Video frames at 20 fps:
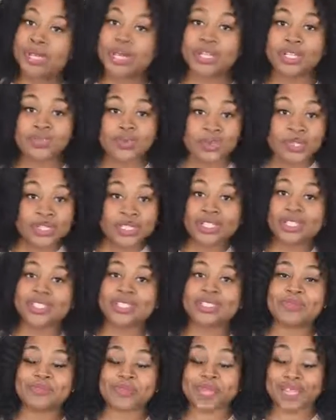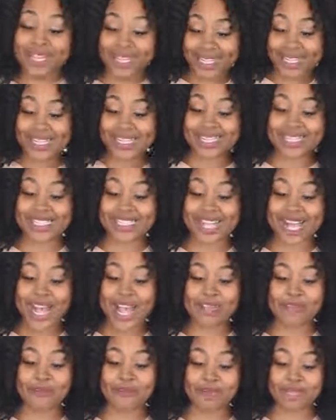It is what it is. Because
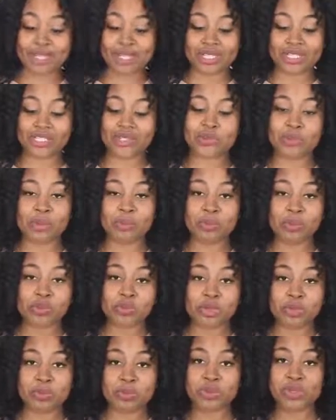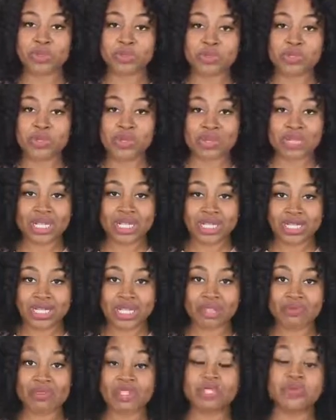I feel like this is what most people use on
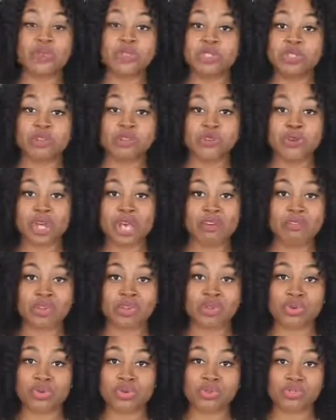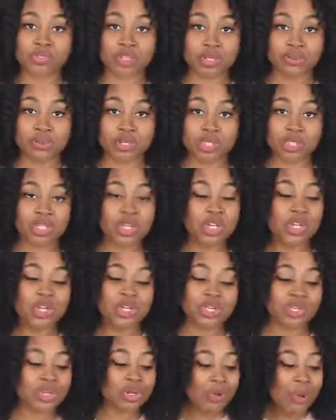Thanksgiving, especially if you have a huge family.
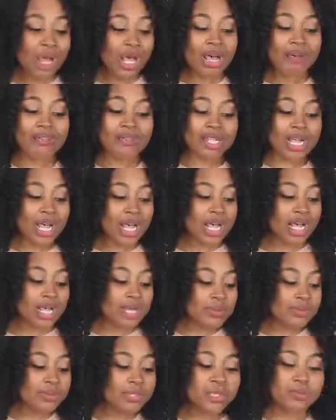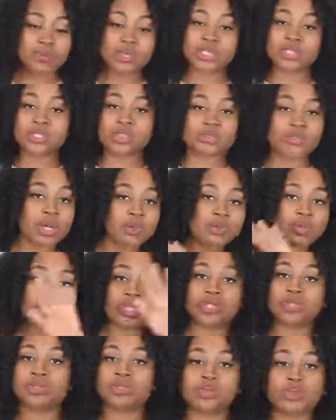You don't have time to be
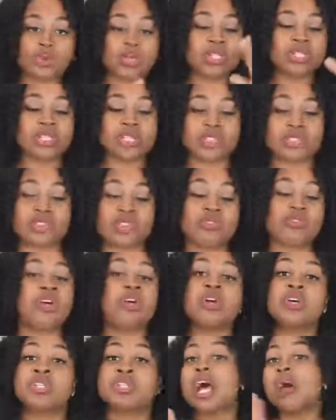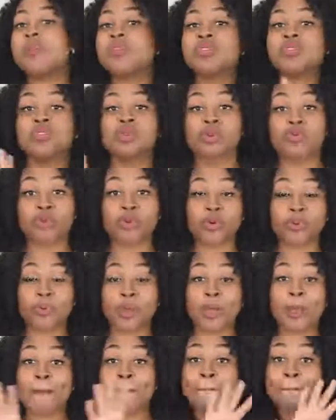scrubbing and doing all this extra. So I'm using a full
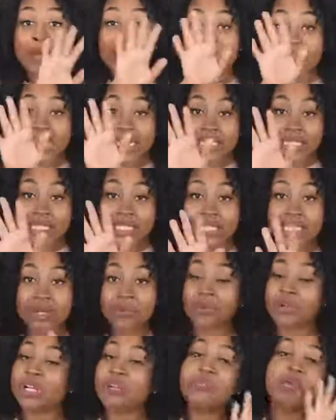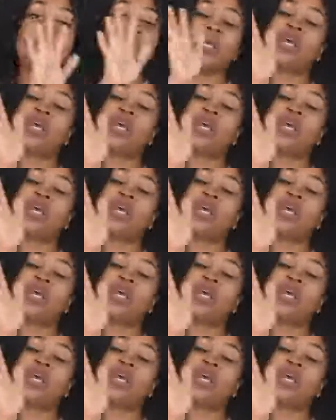pan. But whatever